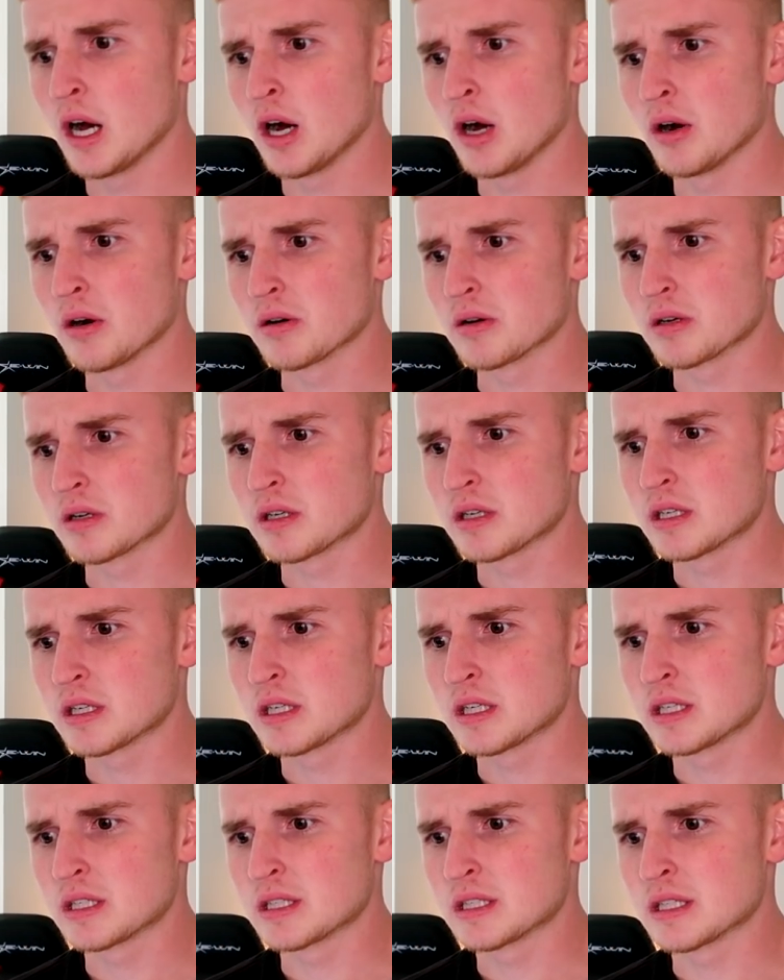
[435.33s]
Oh
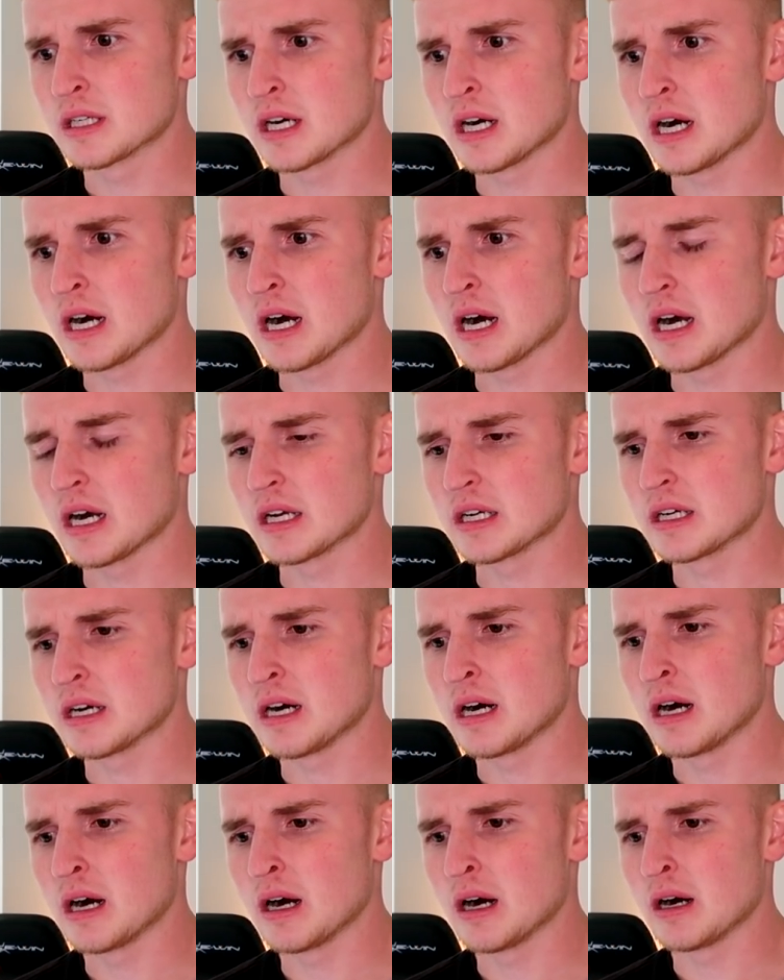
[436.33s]
god.
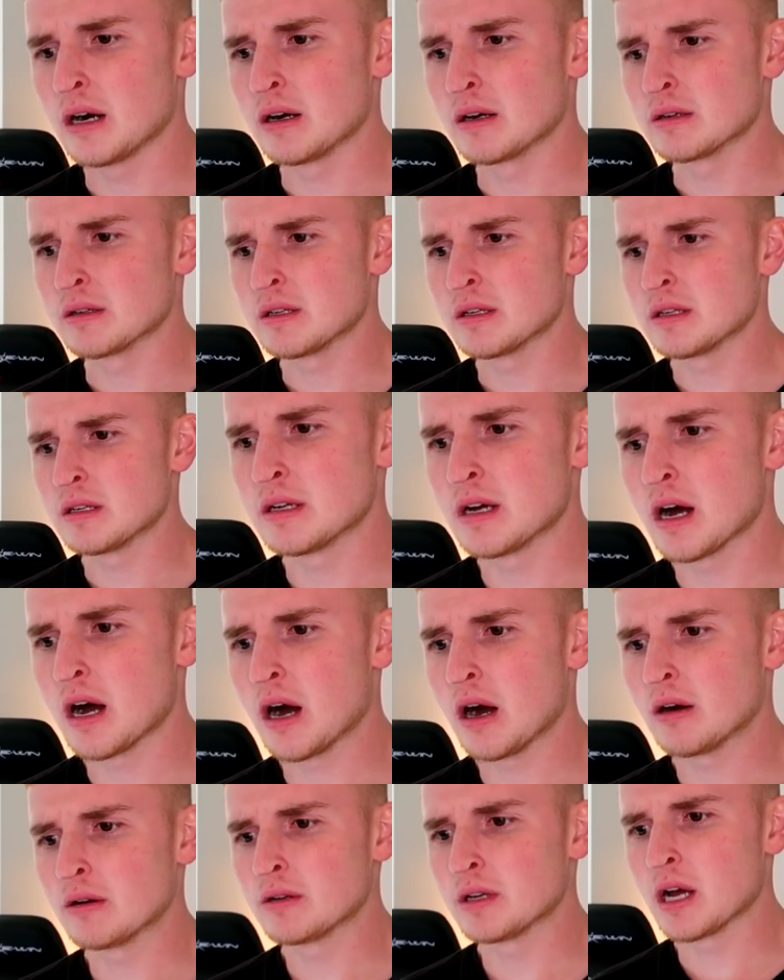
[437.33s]
Oh,
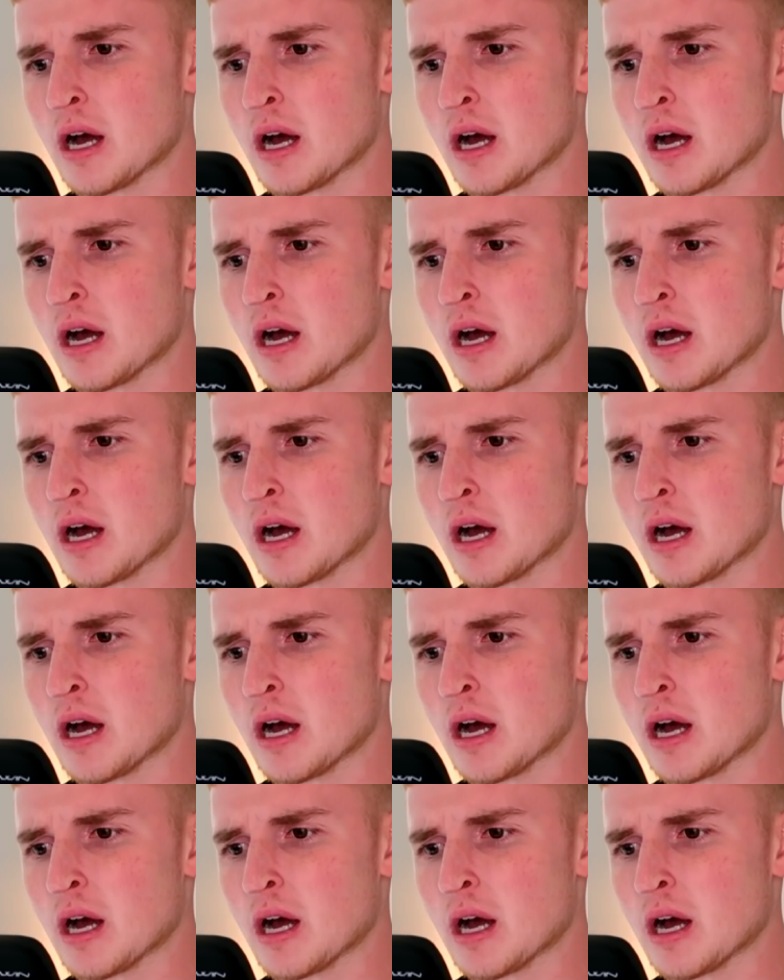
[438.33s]
no,